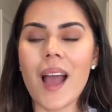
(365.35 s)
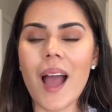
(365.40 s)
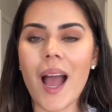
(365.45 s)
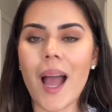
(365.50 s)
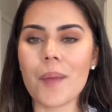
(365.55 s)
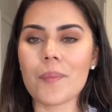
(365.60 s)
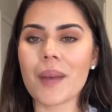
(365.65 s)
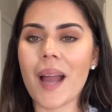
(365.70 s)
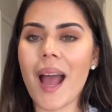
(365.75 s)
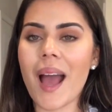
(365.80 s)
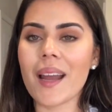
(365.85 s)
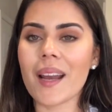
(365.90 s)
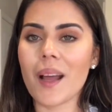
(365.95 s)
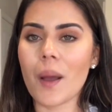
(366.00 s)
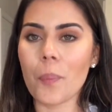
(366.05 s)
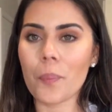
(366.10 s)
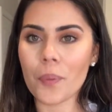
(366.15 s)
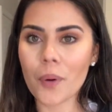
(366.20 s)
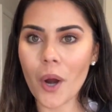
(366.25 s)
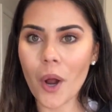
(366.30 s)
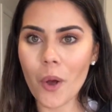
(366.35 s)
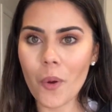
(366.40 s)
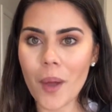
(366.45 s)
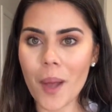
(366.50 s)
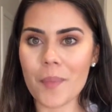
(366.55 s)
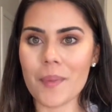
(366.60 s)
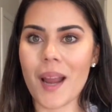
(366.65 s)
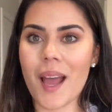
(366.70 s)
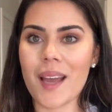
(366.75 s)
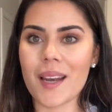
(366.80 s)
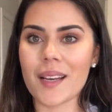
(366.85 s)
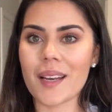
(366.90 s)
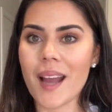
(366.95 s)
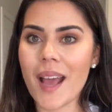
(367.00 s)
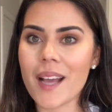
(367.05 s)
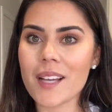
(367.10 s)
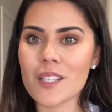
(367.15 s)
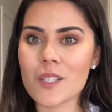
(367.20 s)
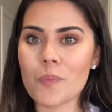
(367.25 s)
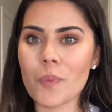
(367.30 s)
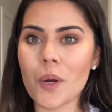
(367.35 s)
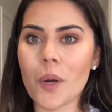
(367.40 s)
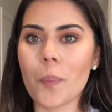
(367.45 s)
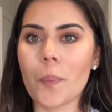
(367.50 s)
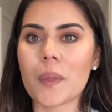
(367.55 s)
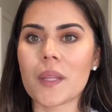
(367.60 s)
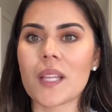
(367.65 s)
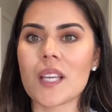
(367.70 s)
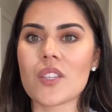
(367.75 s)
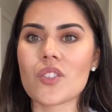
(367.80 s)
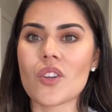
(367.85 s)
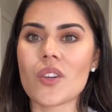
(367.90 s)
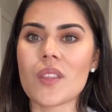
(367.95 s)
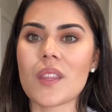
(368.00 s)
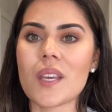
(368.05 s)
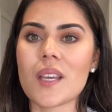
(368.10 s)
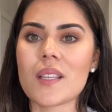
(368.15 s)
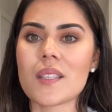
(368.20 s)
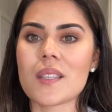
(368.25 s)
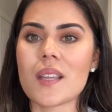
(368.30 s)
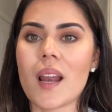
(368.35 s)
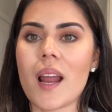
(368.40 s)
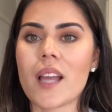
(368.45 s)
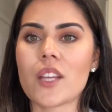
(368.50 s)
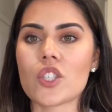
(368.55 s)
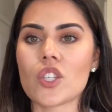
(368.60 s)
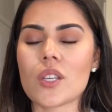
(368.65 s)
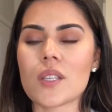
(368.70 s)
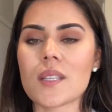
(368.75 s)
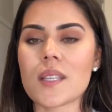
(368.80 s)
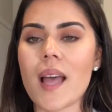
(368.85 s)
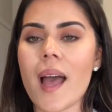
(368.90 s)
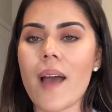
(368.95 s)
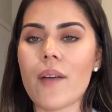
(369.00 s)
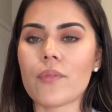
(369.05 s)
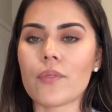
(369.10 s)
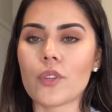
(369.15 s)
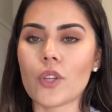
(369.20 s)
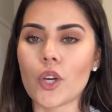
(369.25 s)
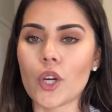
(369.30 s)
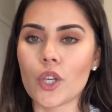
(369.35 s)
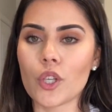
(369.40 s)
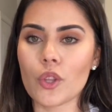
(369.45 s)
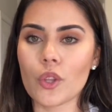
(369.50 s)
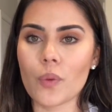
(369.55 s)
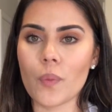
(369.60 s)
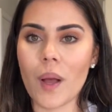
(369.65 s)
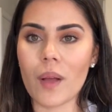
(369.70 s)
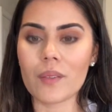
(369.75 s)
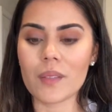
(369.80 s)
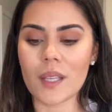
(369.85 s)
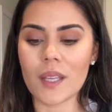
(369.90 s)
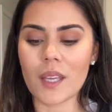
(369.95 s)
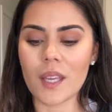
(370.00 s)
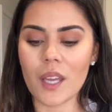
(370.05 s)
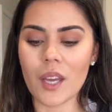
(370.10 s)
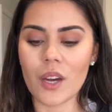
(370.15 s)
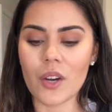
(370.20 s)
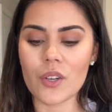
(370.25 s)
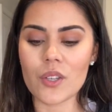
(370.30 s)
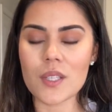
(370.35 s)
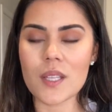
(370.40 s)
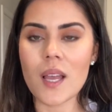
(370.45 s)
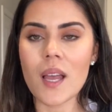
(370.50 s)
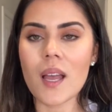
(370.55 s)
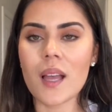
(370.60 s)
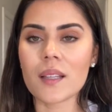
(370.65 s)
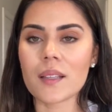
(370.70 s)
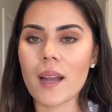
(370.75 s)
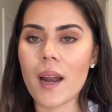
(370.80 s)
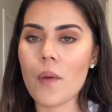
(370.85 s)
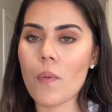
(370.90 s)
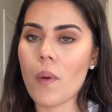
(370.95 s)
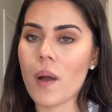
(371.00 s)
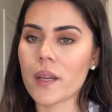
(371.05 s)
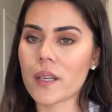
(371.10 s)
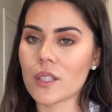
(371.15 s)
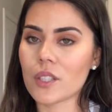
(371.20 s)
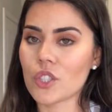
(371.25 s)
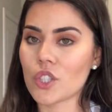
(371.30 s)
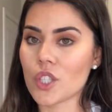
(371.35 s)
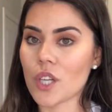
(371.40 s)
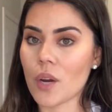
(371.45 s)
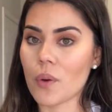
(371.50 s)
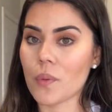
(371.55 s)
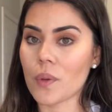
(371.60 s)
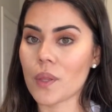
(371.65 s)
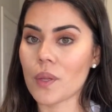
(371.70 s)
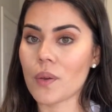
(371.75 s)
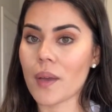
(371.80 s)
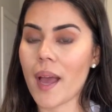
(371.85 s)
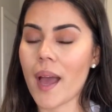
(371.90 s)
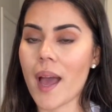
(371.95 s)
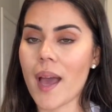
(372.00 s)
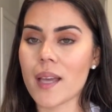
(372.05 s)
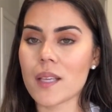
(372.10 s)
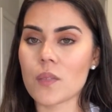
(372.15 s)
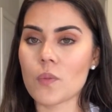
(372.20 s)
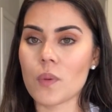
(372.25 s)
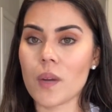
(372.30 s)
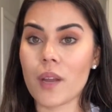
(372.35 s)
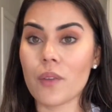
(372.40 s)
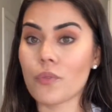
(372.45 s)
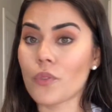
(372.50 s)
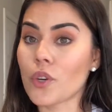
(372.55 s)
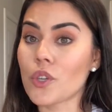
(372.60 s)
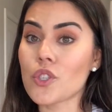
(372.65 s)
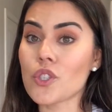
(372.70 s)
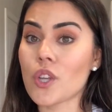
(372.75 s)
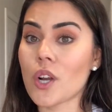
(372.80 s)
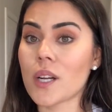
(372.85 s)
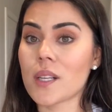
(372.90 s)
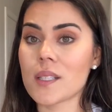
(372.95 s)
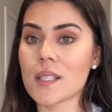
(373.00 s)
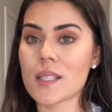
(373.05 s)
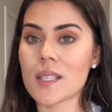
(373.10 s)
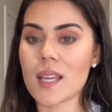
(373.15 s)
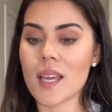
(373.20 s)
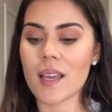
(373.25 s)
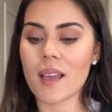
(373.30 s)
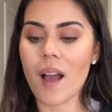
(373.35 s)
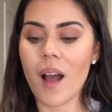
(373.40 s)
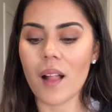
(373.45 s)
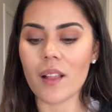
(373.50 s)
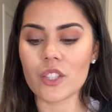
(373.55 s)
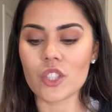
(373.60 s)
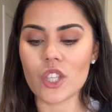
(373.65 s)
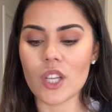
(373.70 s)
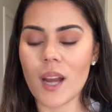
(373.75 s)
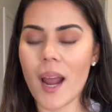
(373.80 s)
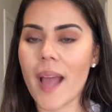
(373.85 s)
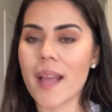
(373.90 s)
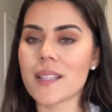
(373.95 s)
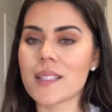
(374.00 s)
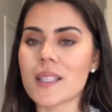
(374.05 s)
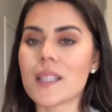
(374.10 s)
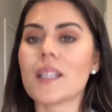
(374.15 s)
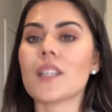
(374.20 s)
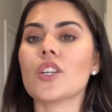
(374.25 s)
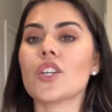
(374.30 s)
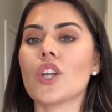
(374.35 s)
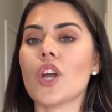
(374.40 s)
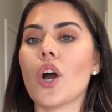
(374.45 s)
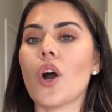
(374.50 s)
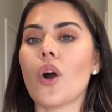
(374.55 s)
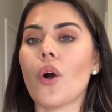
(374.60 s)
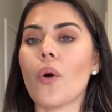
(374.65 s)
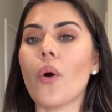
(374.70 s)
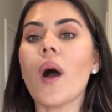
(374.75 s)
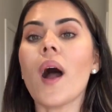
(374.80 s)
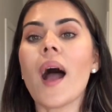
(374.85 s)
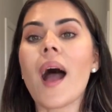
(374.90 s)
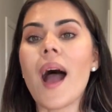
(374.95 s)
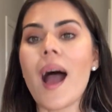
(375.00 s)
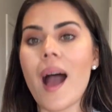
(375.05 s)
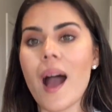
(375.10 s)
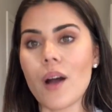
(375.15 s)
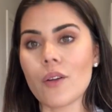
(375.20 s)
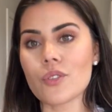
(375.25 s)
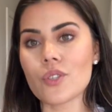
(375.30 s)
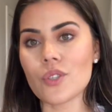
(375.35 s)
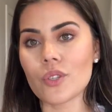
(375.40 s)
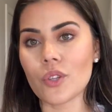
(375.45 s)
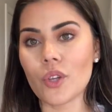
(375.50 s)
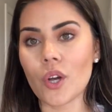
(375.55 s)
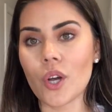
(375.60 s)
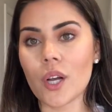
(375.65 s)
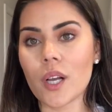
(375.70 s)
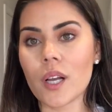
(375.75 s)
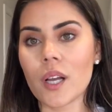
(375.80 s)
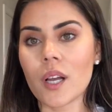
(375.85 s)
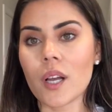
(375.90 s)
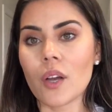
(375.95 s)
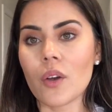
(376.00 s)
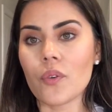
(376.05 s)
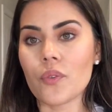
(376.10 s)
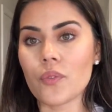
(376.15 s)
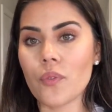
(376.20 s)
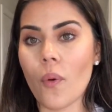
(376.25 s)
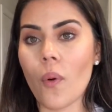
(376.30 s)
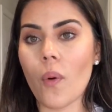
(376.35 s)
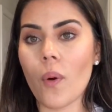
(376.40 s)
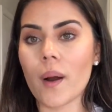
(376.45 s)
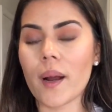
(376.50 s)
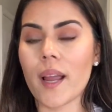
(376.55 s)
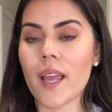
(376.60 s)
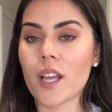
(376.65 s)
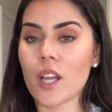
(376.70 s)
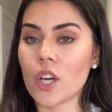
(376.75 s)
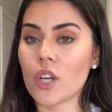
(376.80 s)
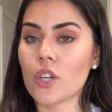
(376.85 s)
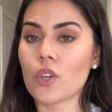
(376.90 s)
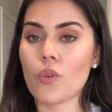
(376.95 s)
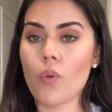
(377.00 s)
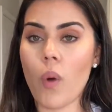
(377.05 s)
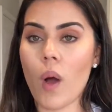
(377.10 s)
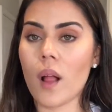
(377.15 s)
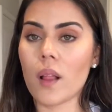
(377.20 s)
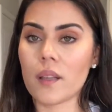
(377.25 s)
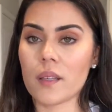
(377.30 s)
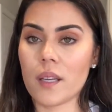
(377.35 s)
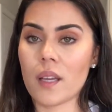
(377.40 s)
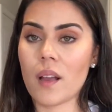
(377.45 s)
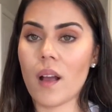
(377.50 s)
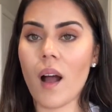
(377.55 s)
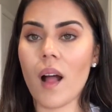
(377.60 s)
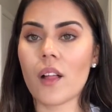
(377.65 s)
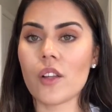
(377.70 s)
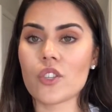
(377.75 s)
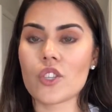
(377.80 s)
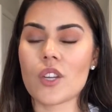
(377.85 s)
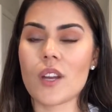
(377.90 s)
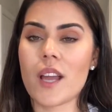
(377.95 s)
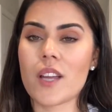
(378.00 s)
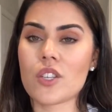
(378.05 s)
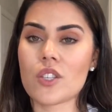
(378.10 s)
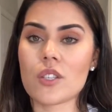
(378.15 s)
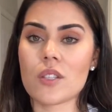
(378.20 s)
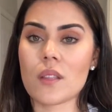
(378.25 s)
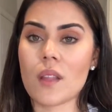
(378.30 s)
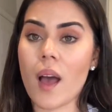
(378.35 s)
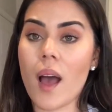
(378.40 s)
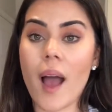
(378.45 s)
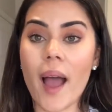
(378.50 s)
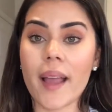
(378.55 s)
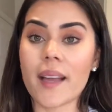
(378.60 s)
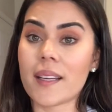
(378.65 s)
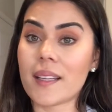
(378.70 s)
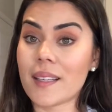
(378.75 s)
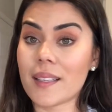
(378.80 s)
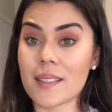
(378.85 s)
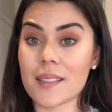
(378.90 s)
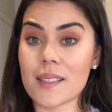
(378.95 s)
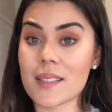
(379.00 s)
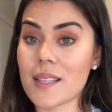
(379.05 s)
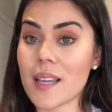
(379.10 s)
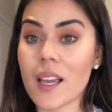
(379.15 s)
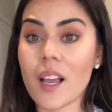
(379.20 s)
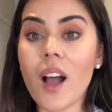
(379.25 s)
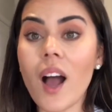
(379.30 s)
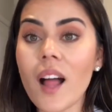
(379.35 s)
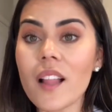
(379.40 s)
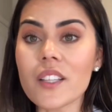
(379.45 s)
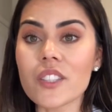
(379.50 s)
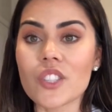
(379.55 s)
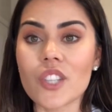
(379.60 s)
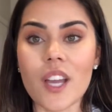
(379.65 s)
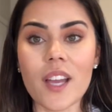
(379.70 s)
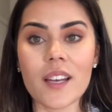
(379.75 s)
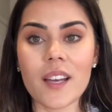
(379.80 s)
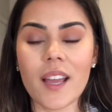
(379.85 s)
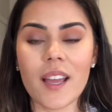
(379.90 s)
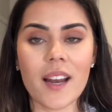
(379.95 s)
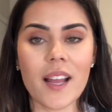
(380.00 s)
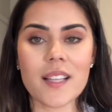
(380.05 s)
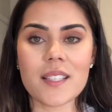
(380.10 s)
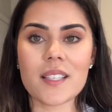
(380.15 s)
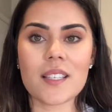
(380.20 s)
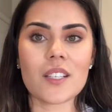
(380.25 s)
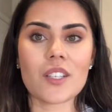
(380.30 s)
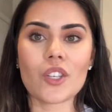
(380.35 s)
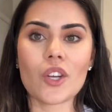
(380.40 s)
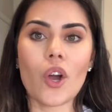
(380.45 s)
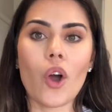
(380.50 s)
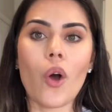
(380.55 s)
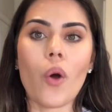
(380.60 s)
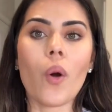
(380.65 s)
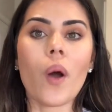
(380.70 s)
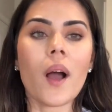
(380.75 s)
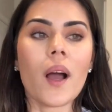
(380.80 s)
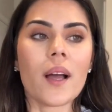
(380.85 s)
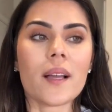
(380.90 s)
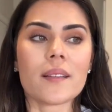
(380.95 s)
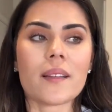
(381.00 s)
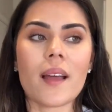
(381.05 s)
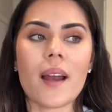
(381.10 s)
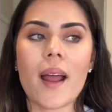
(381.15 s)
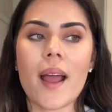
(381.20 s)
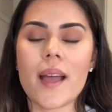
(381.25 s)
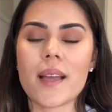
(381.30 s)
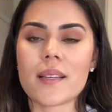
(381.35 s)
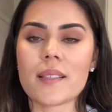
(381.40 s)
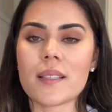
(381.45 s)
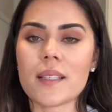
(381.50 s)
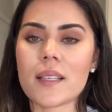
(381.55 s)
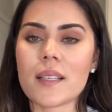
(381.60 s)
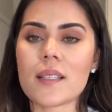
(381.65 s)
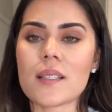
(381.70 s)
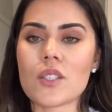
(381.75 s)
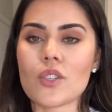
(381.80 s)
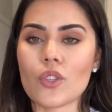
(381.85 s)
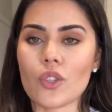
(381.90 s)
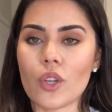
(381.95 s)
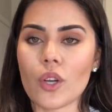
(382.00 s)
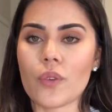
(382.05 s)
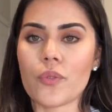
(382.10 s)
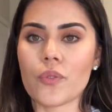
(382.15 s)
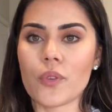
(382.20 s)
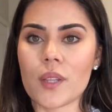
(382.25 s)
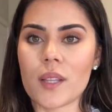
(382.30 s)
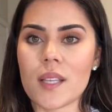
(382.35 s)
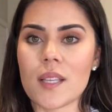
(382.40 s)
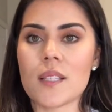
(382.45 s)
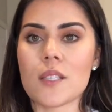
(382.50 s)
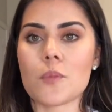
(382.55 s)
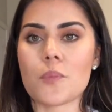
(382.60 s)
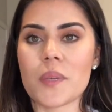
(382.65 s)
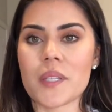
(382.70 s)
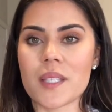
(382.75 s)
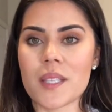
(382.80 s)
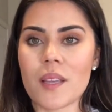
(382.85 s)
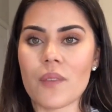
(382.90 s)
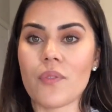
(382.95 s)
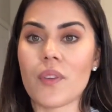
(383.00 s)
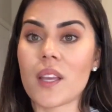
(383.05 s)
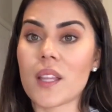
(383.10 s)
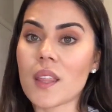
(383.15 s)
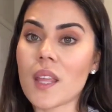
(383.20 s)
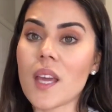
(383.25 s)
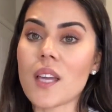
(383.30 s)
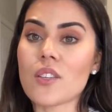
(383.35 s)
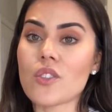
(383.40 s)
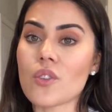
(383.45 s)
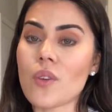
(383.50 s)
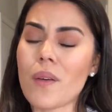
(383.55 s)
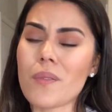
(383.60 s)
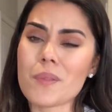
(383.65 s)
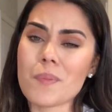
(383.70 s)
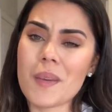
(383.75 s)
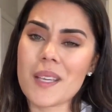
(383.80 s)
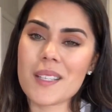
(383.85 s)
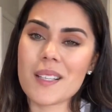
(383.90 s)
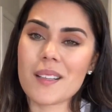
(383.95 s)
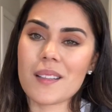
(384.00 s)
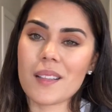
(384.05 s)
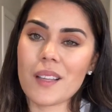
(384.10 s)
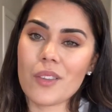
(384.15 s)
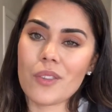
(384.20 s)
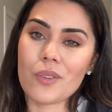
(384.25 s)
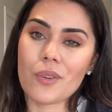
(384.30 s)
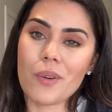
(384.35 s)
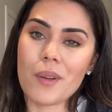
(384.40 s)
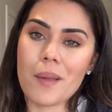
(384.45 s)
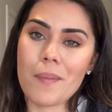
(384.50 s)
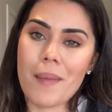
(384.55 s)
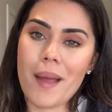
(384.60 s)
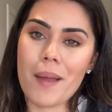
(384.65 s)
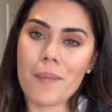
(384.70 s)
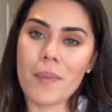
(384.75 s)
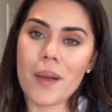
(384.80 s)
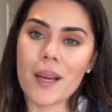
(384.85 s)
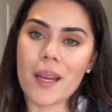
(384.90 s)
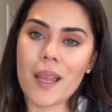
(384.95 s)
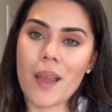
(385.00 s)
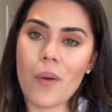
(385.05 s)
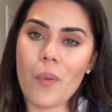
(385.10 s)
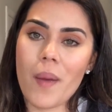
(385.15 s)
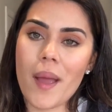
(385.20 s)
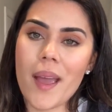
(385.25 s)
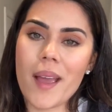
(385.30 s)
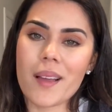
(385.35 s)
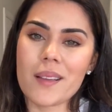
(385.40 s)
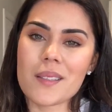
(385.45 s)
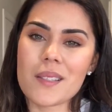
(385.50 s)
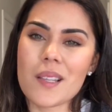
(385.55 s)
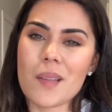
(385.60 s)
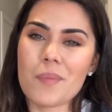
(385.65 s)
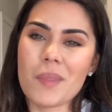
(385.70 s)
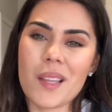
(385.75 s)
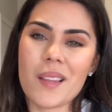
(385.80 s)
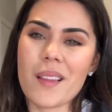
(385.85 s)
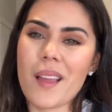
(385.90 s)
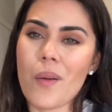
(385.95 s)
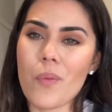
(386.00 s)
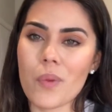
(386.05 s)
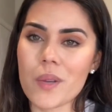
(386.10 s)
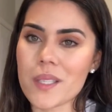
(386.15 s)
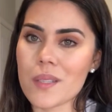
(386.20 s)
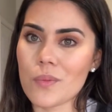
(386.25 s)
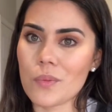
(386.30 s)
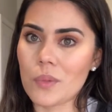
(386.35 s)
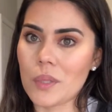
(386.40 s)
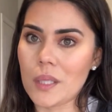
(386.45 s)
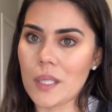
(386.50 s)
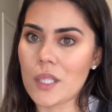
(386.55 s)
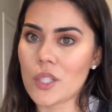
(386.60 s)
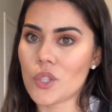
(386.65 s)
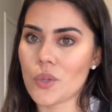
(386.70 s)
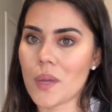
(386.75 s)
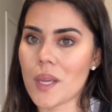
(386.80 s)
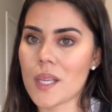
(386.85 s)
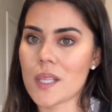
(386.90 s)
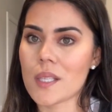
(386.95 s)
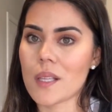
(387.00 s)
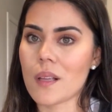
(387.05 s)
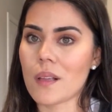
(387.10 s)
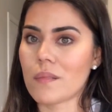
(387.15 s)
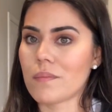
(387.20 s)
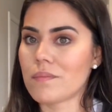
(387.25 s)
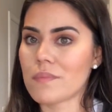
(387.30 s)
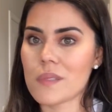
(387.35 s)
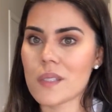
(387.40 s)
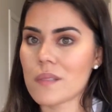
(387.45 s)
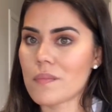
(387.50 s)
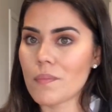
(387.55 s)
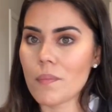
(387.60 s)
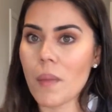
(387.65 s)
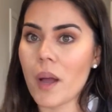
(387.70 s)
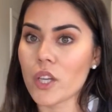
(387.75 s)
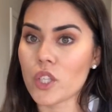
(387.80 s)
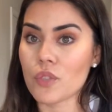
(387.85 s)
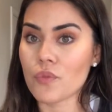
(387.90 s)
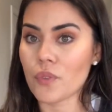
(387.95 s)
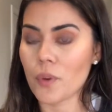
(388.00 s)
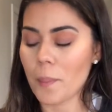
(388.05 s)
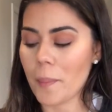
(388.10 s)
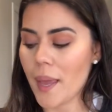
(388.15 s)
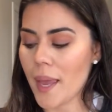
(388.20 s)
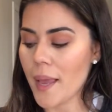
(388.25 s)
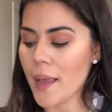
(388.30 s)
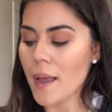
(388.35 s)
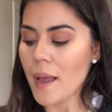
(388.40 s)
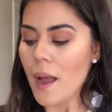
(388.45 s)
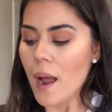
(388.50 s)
I'm not a pro, I'm not an expert, but these are things that I just have learned throughout the years that I wanted to share with you guys. When I first started to take collagen, I didn't know how to look for a good quality collagen. I just thought I needed to take collagen, and I didn't know that I needed to look for these specific things. So I was basically throwing my money away on something that wasn't really doing much for me.